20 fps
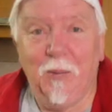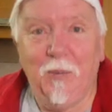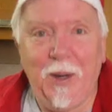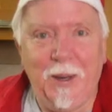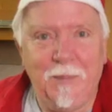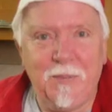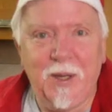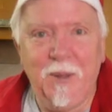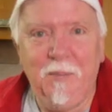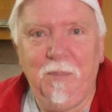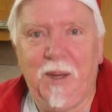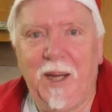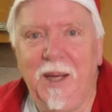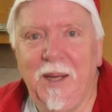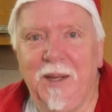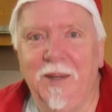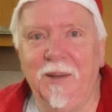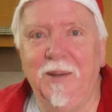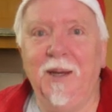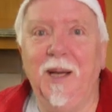wrapped in
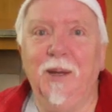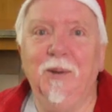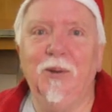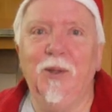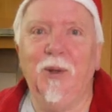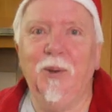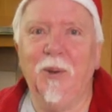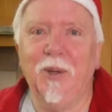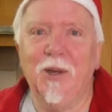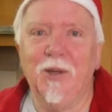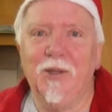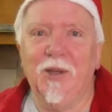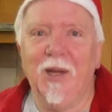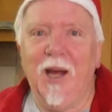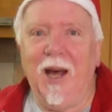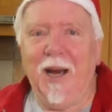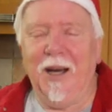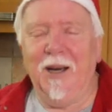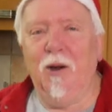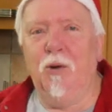bacon. How cool is
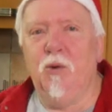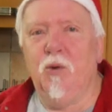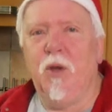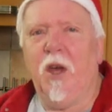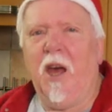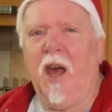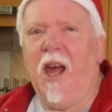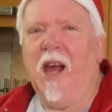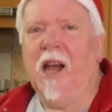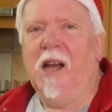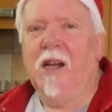that? Oh yeah!